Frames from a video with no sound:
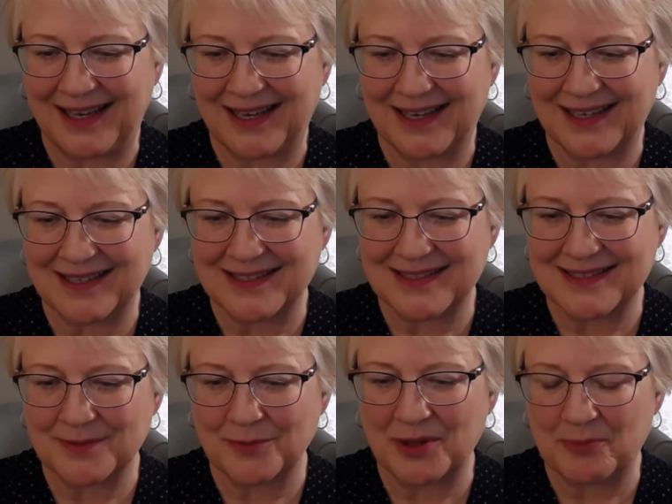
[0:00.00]

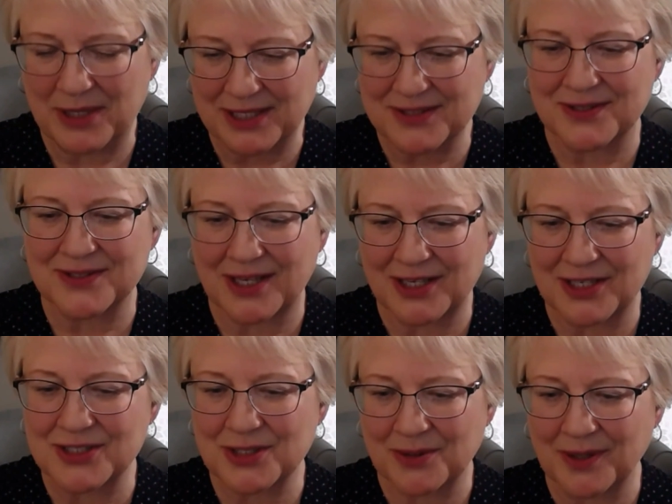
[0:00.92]
and with pixels
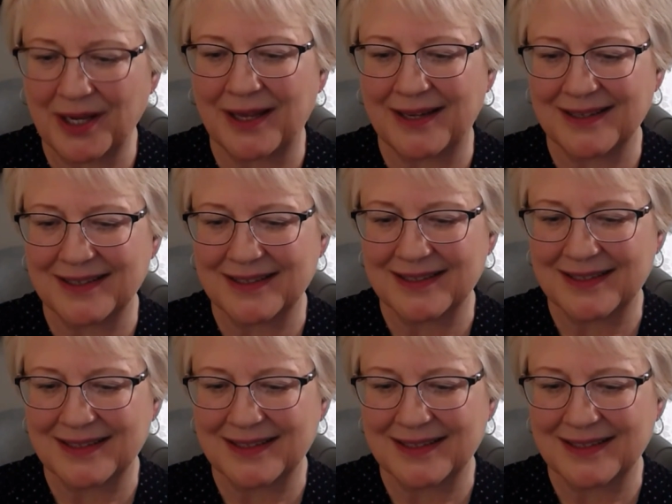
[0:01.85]
on a screen.